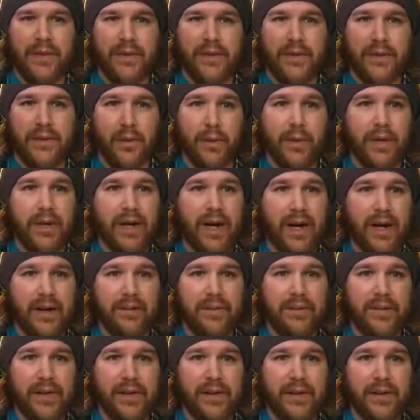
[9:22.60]
Thor God
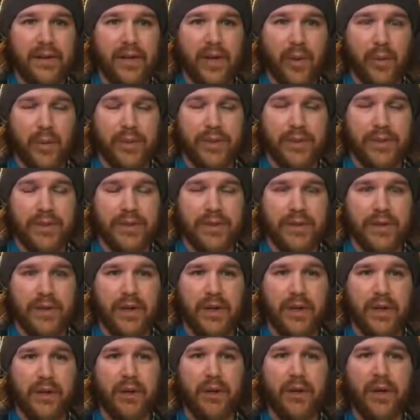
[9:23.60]
of Thunder a couple years
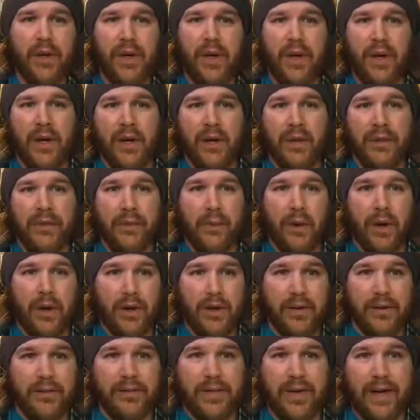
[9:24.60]
ago, through
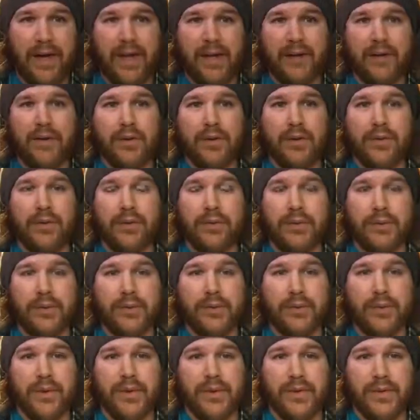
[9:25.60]
all of that,
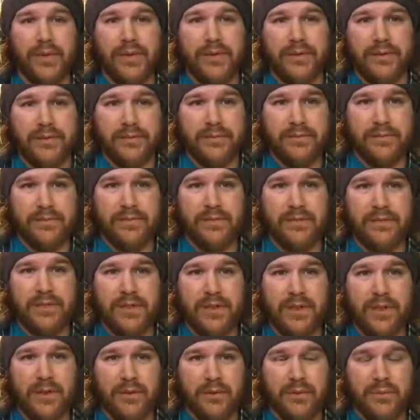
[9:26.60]
through the
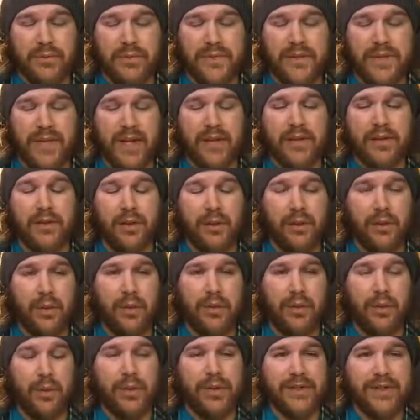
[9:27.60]
standalone
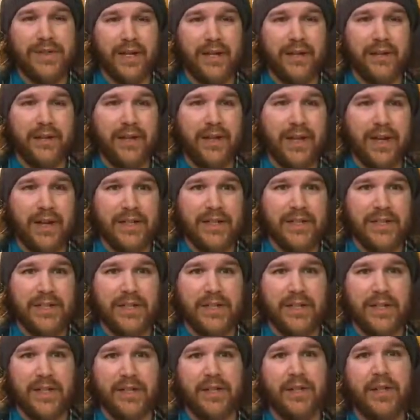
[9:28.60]
Thor title last
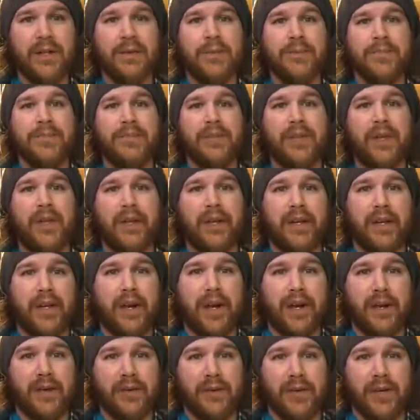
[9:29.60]
year, and
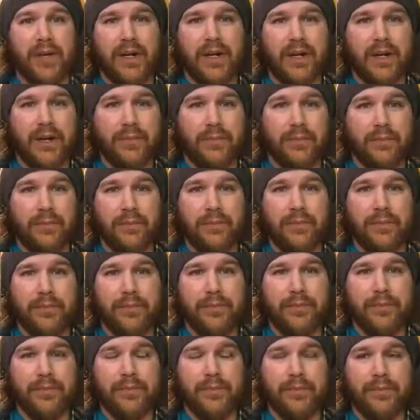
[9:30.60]
now
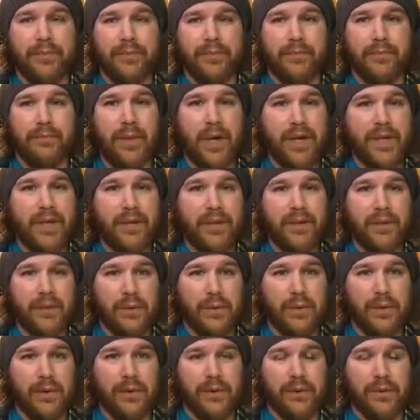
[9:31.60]
Mighty
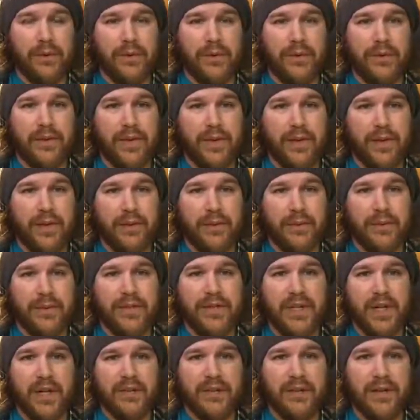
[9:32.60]
Thor with
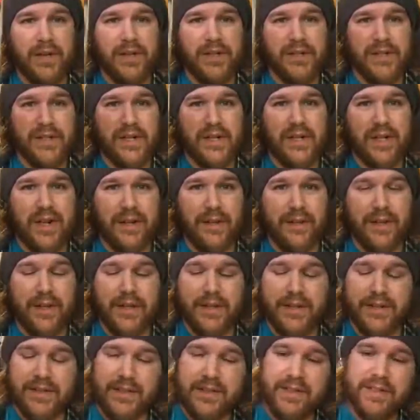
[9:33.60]
Jane Foster, and now
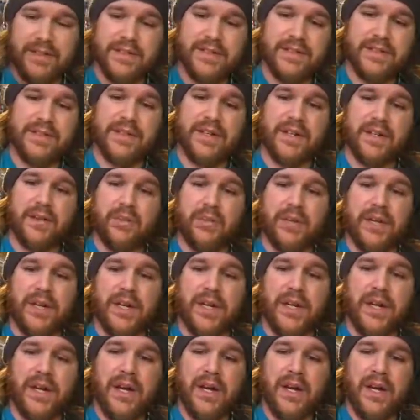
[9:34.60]
this is going to
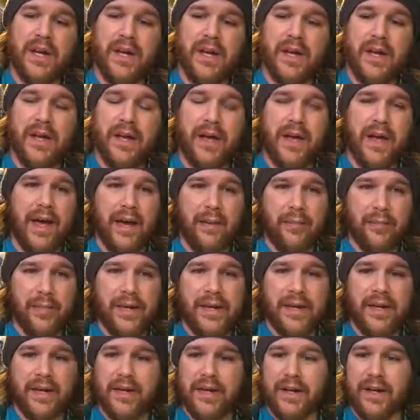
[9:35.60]
be
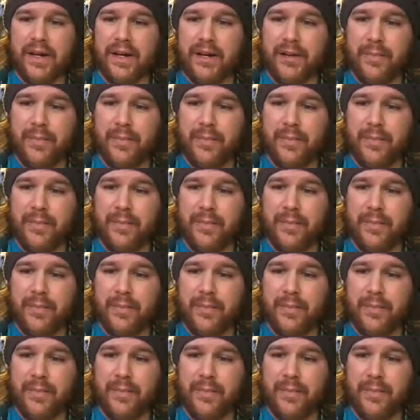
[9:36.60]
epic.